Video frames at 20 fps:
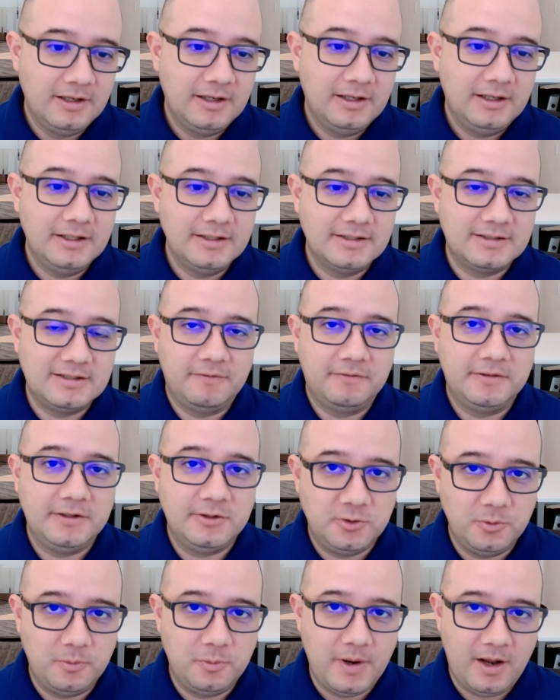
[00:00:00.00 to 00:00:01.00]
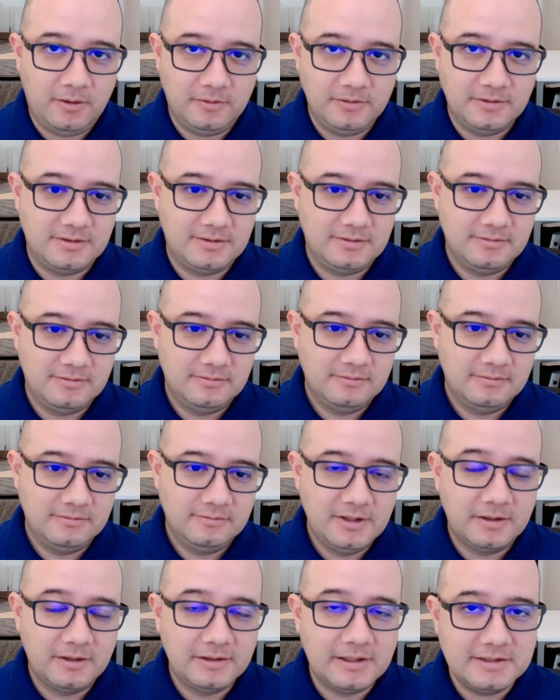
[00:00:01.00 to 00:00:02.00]
is 72 pounds.
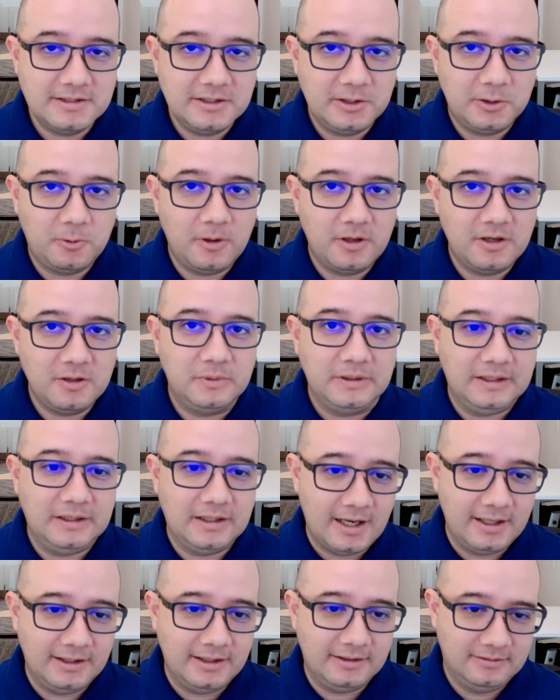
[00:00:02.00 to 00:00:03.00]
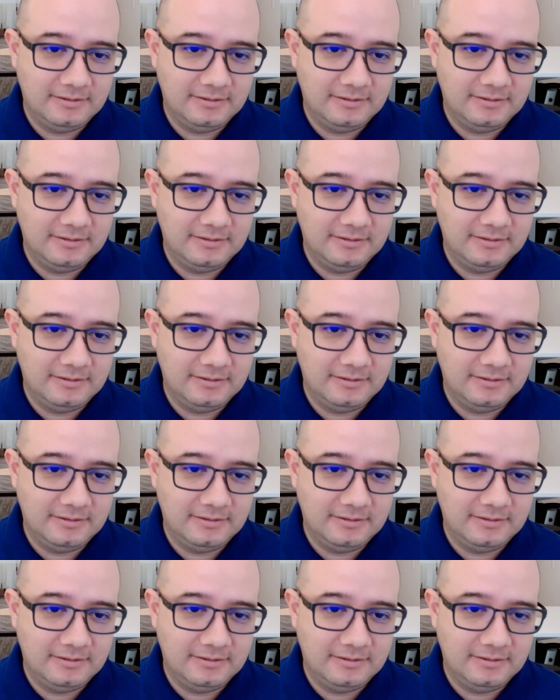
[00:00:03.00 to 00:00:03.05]
Now that's incredibly light.